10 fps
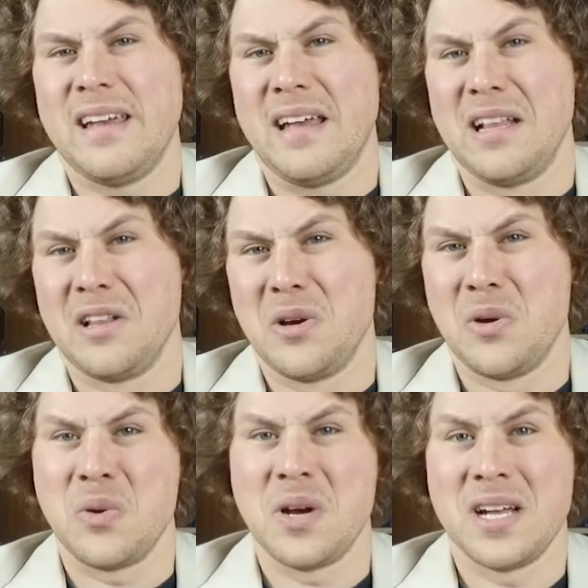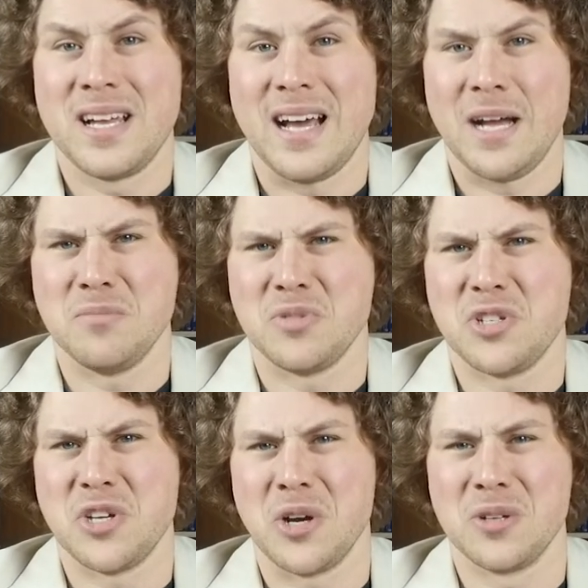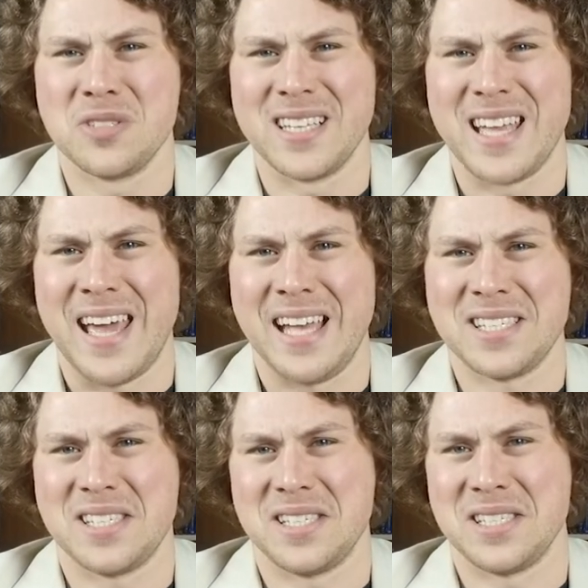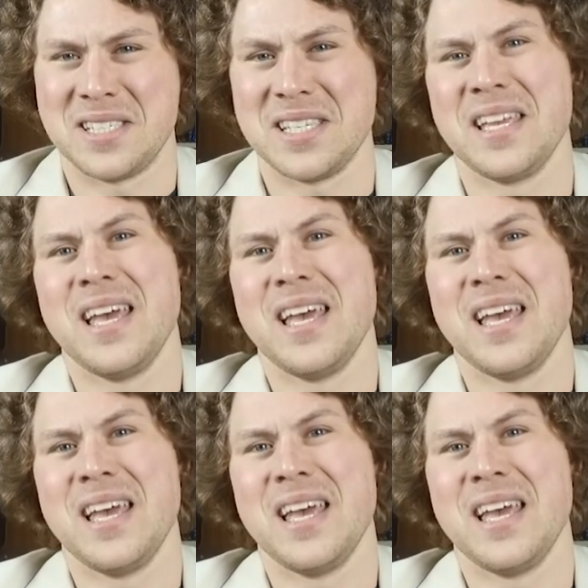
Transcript: Hello, I'm Charlton Heston.